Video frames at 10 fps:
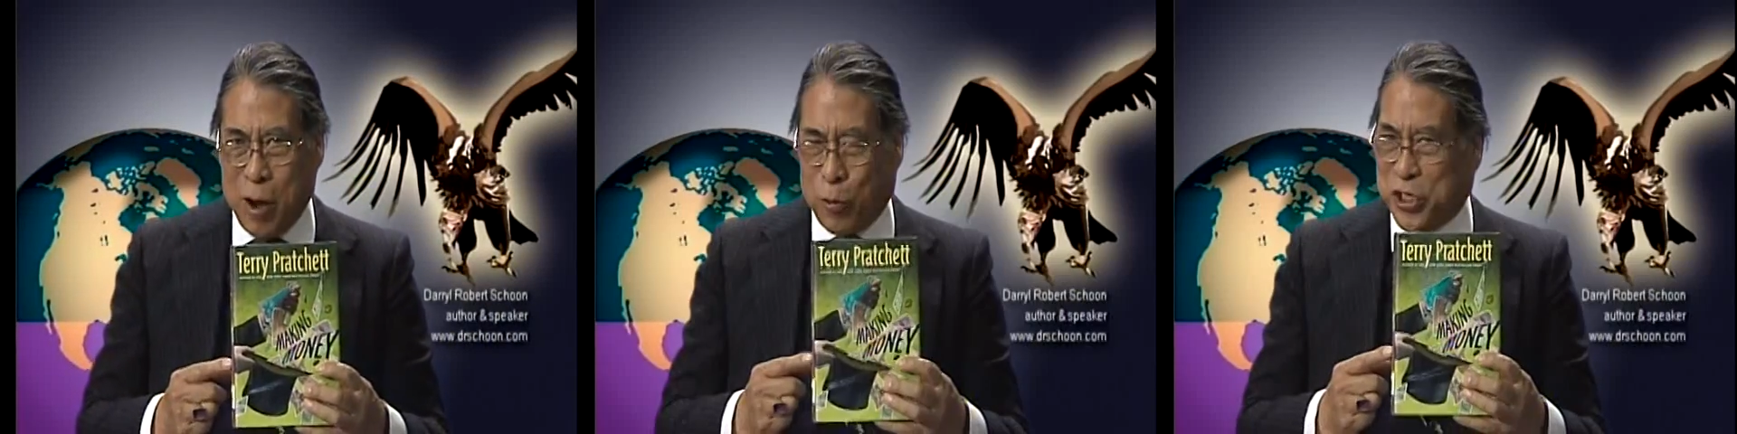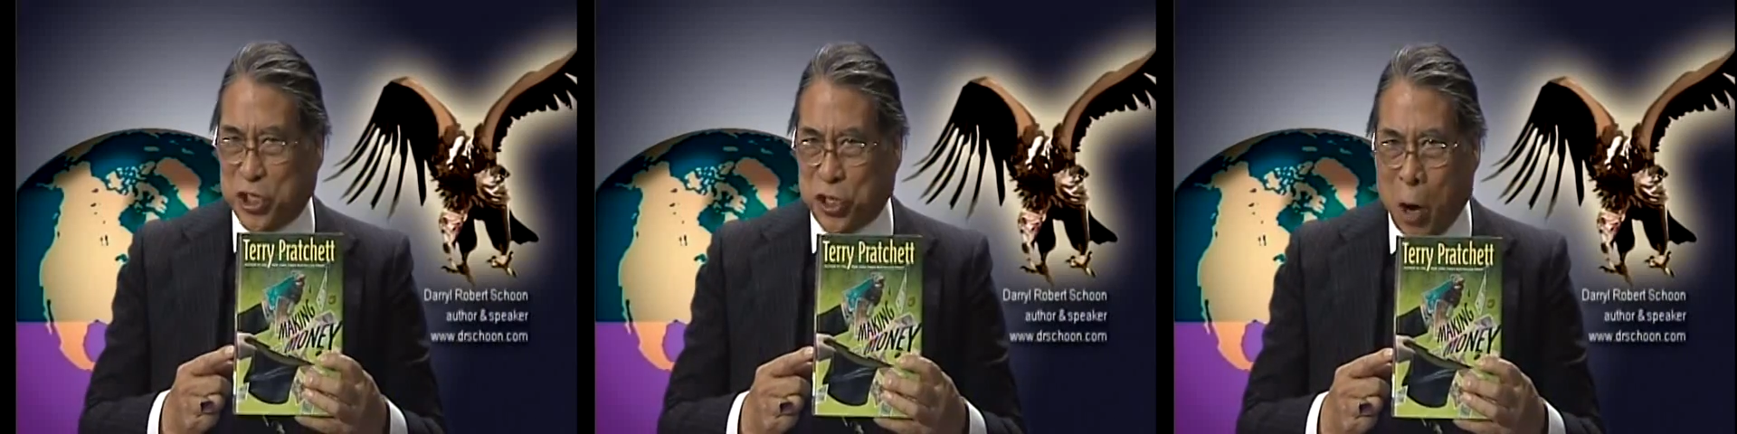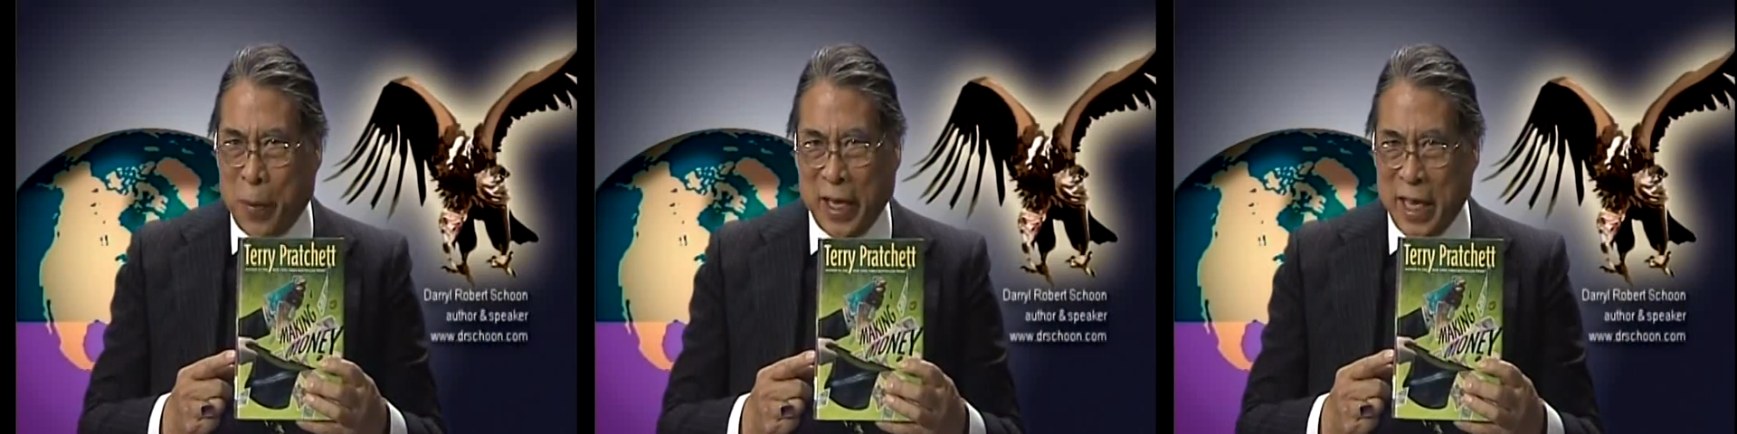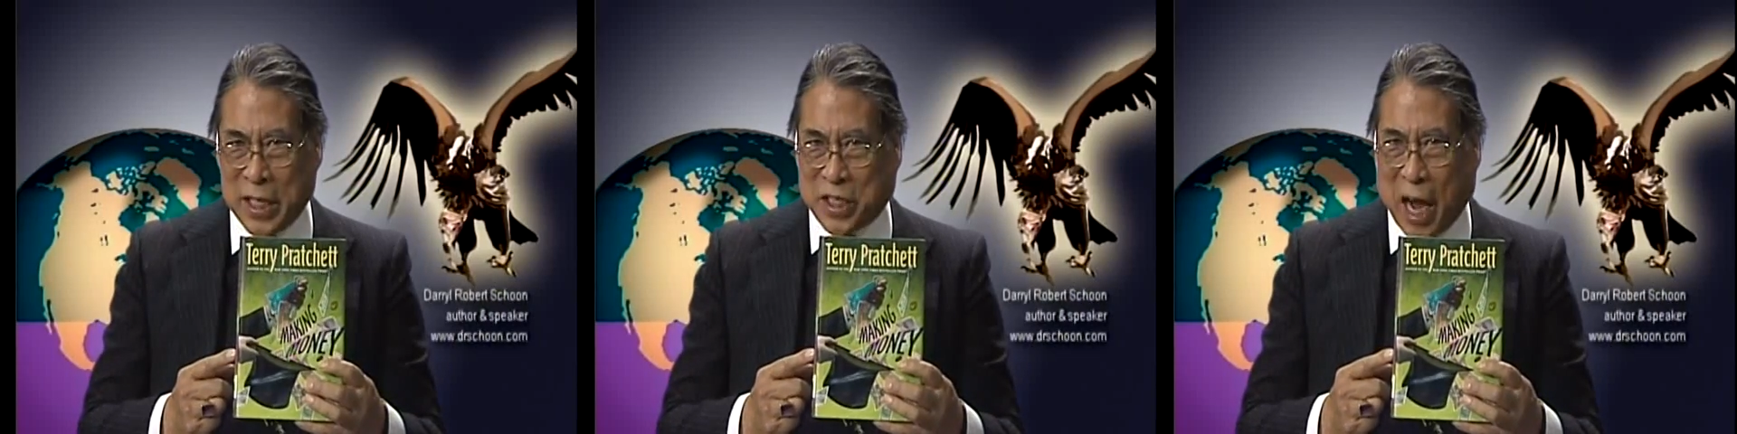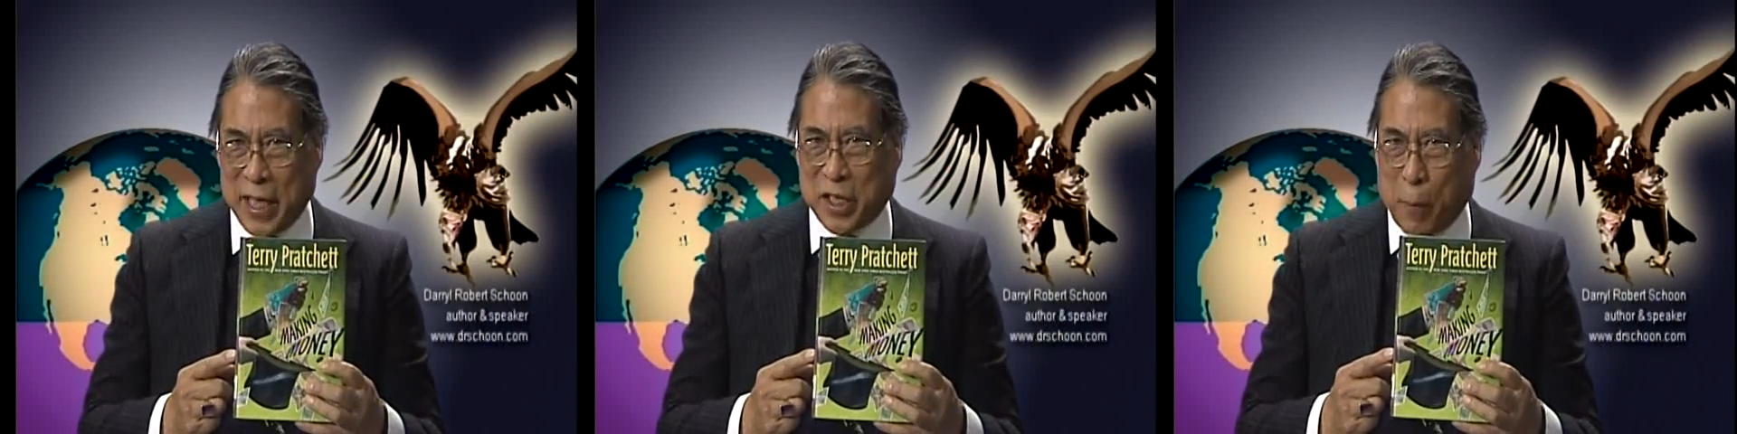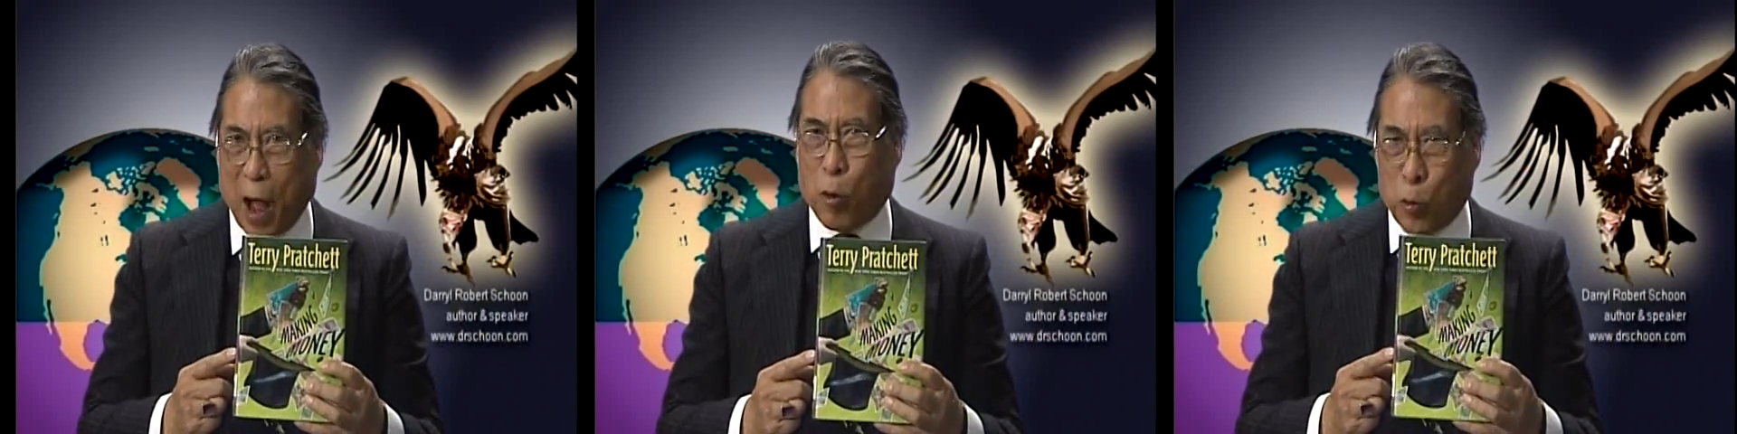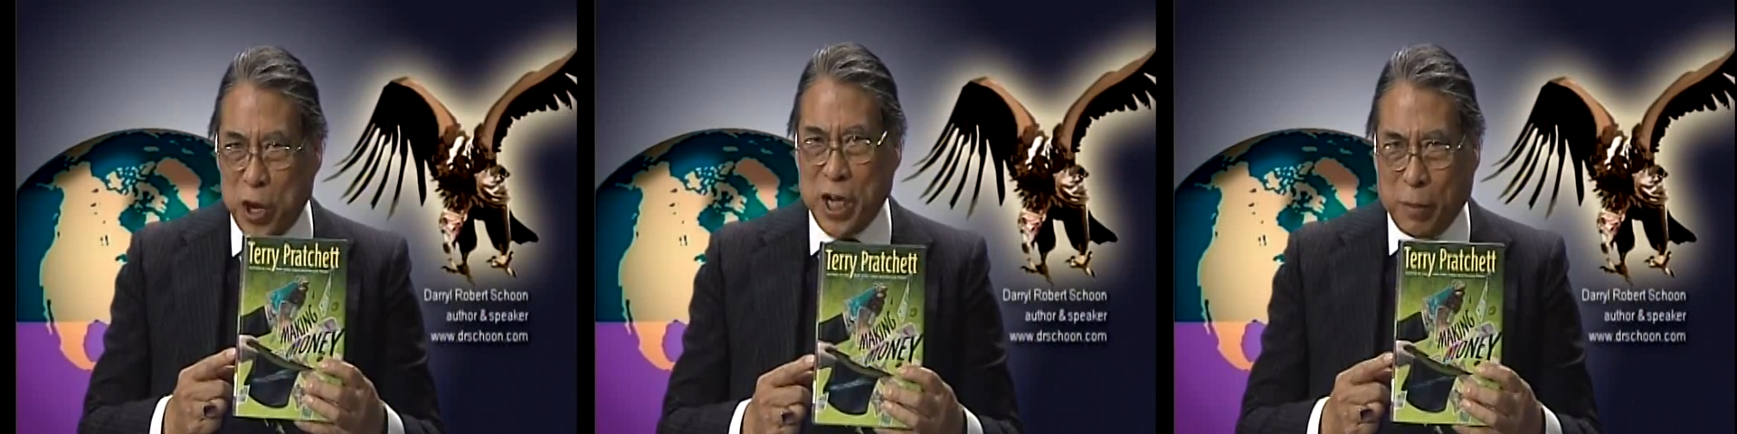with so many insights about
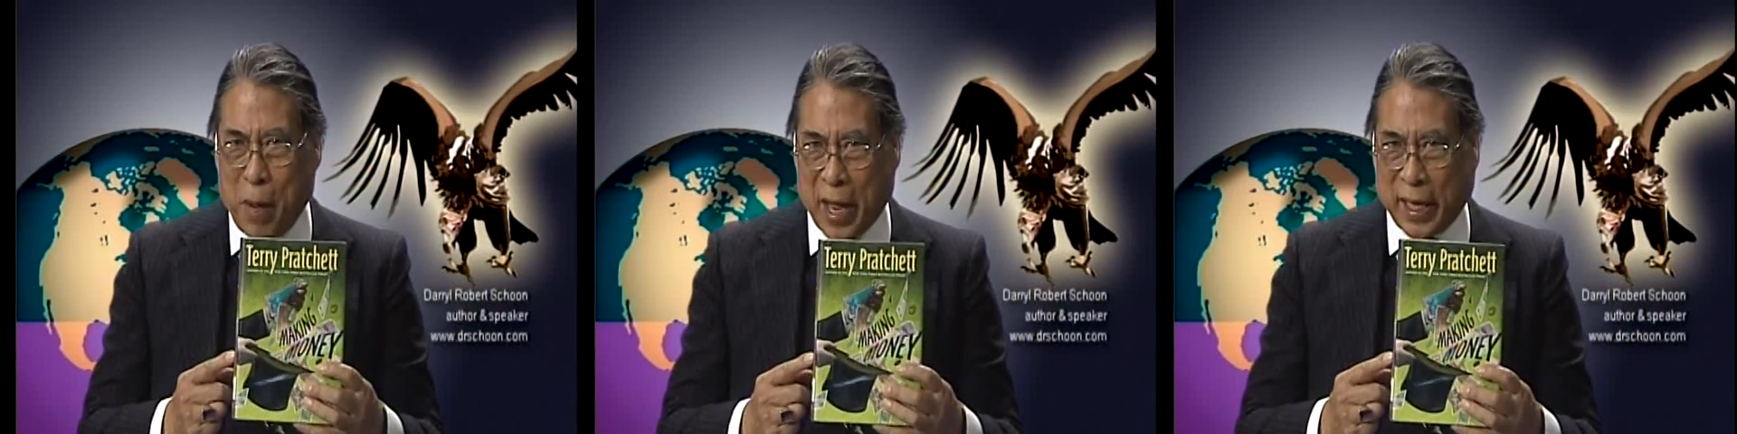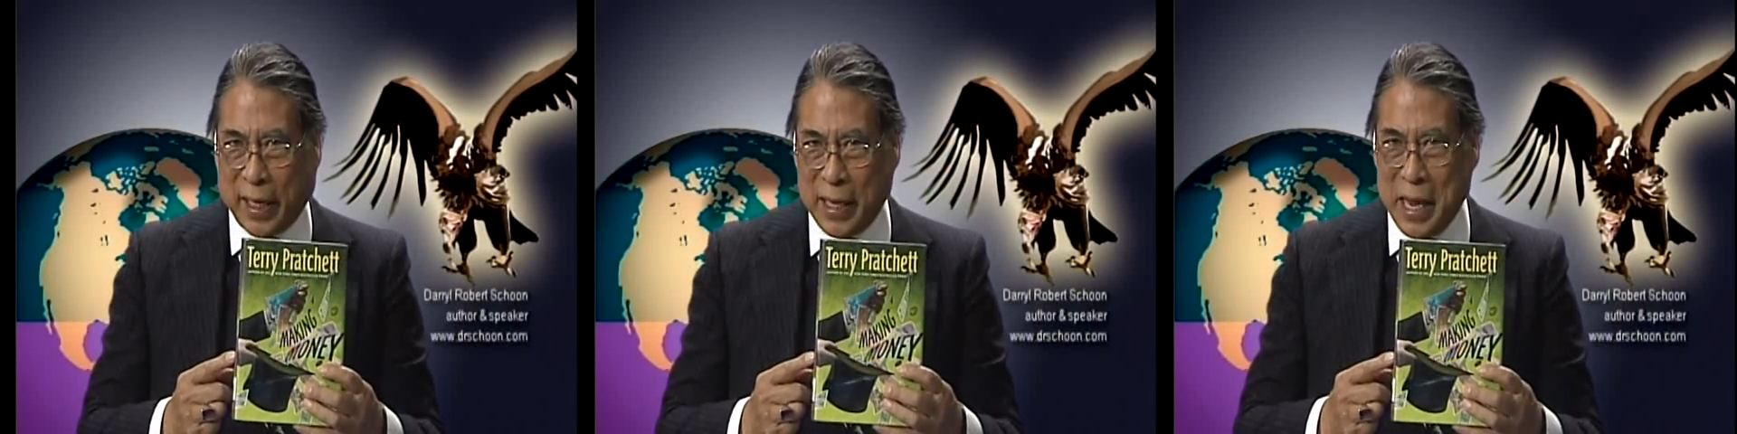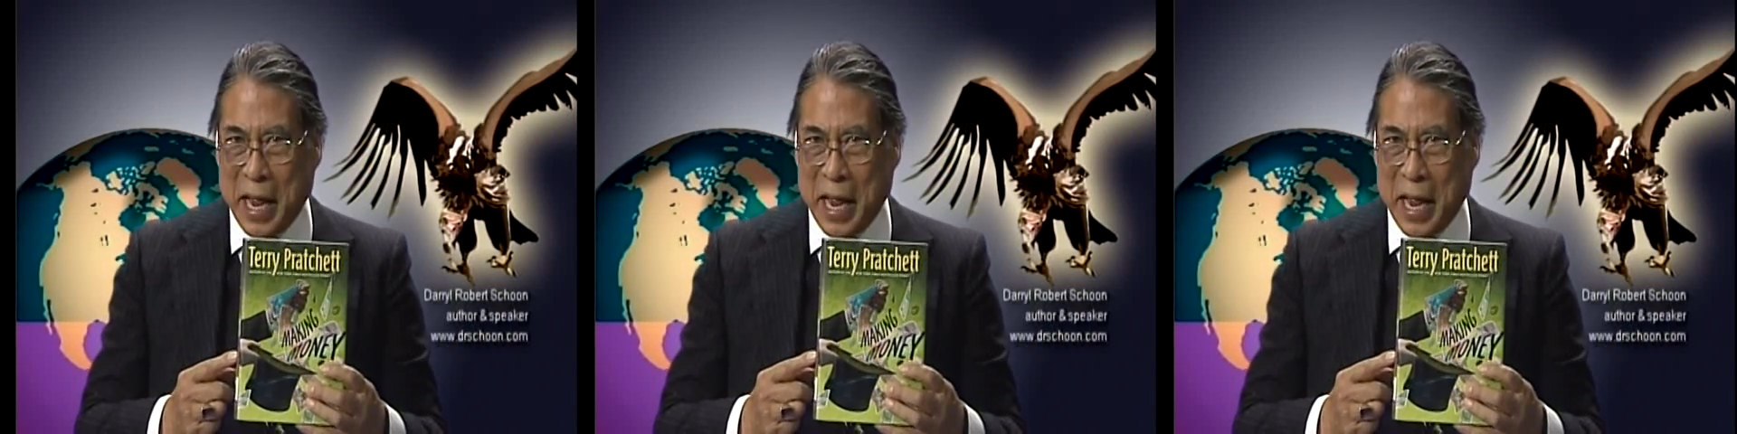real money